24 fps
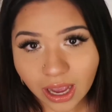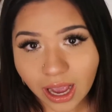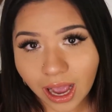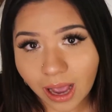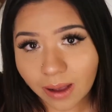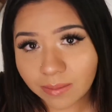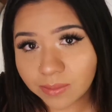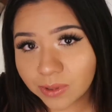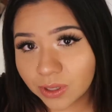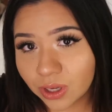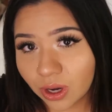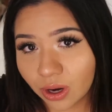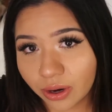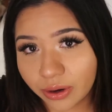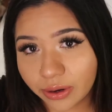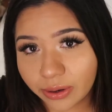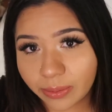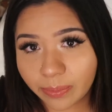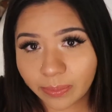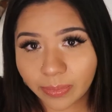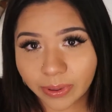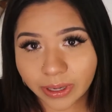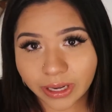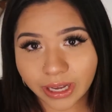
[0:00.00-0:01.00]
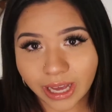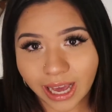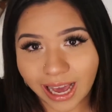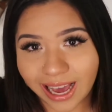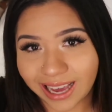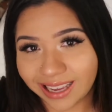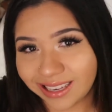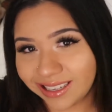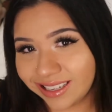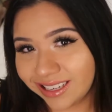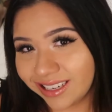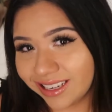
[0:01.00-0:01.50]
I'm sorry, but
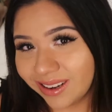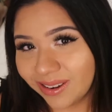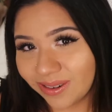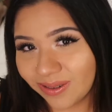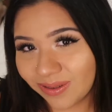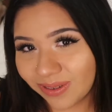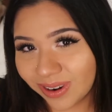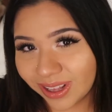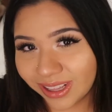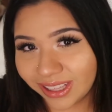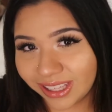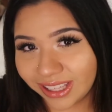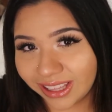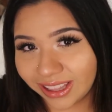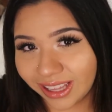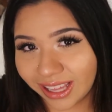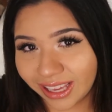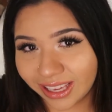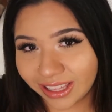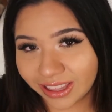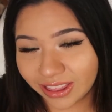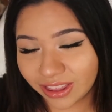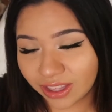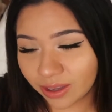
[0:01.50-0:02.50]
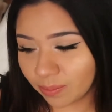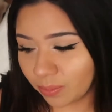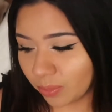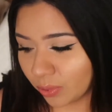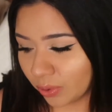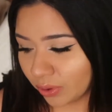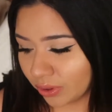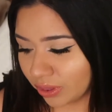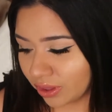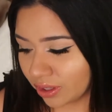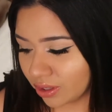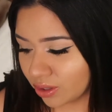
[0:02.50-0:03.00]
I didn't really like the
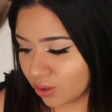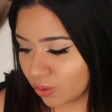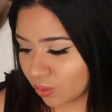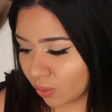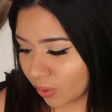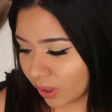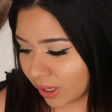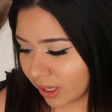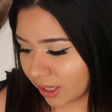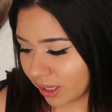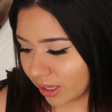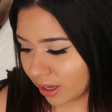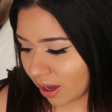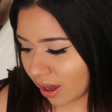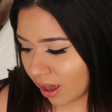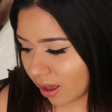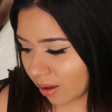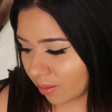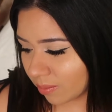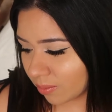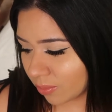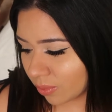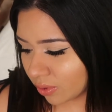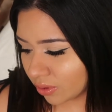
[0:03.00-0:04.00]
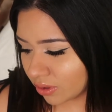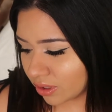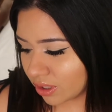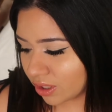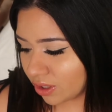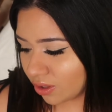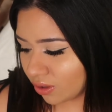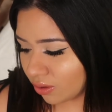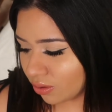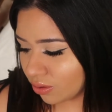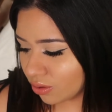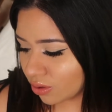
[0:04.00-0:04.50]
Born This Way
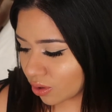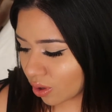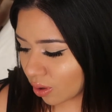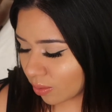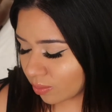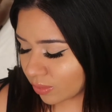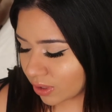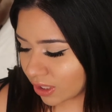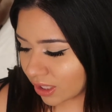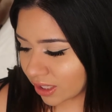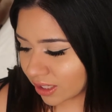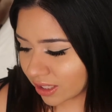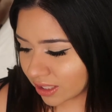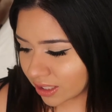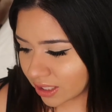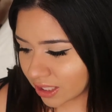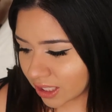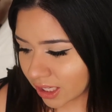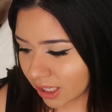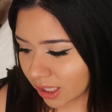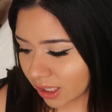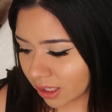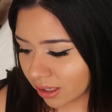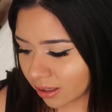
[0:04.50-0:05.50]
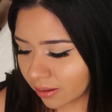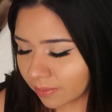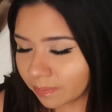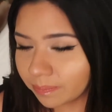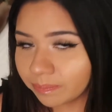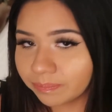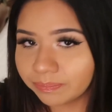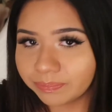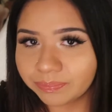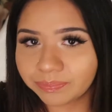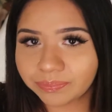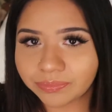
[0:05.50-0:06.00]
multi-use sculpting concealer.
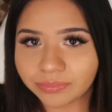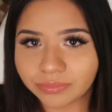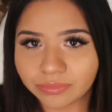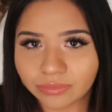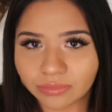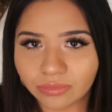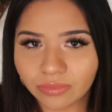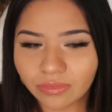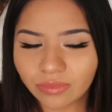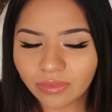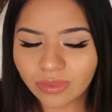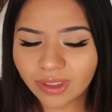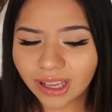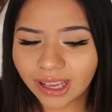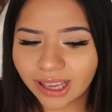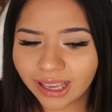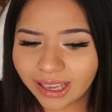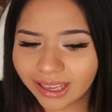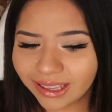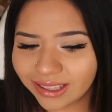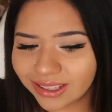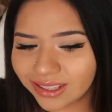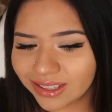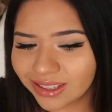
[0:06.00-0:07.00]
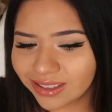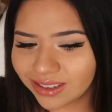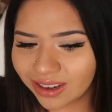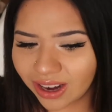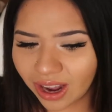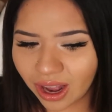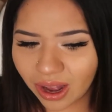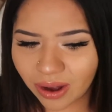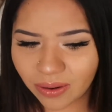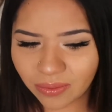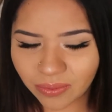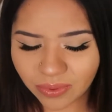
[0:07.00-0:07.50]
It's
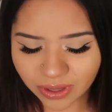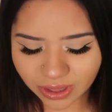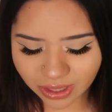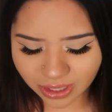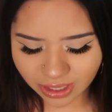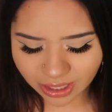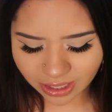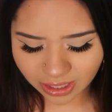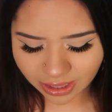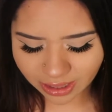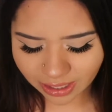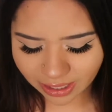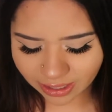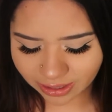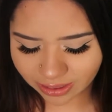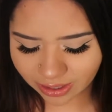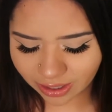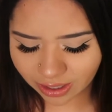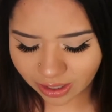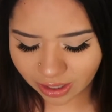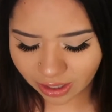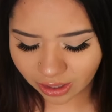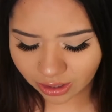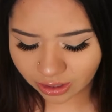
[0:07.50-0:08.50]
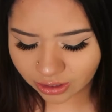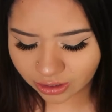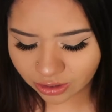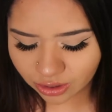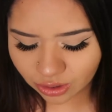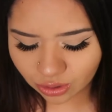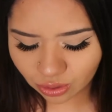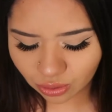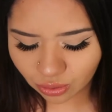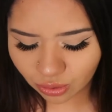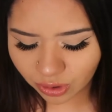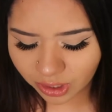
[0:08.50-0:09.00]
not really like the color
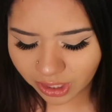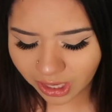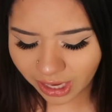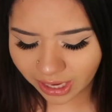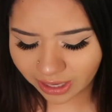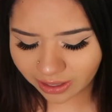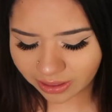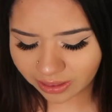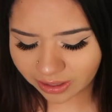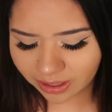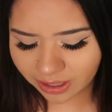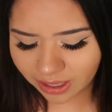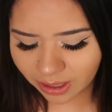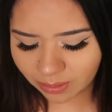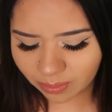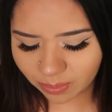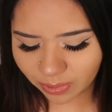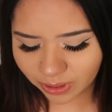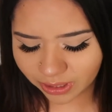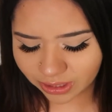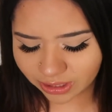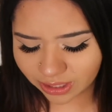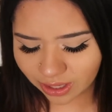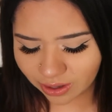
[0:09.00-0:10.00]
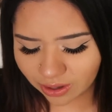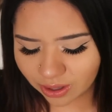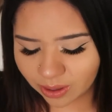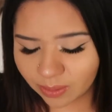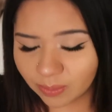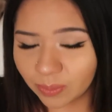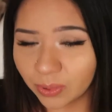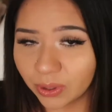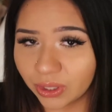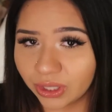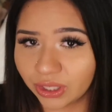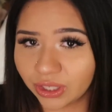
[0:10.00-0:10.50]
to it. I think I picked out a
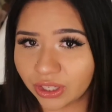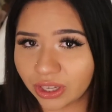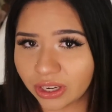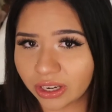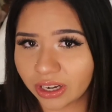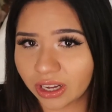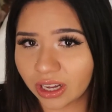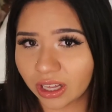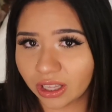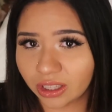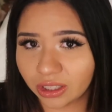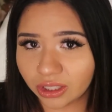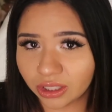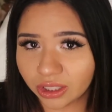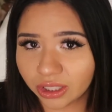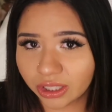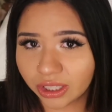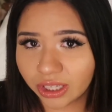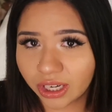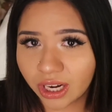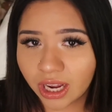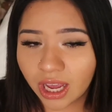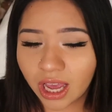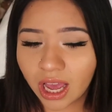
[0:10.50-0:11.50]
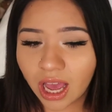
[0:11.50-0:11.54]
pretty good color,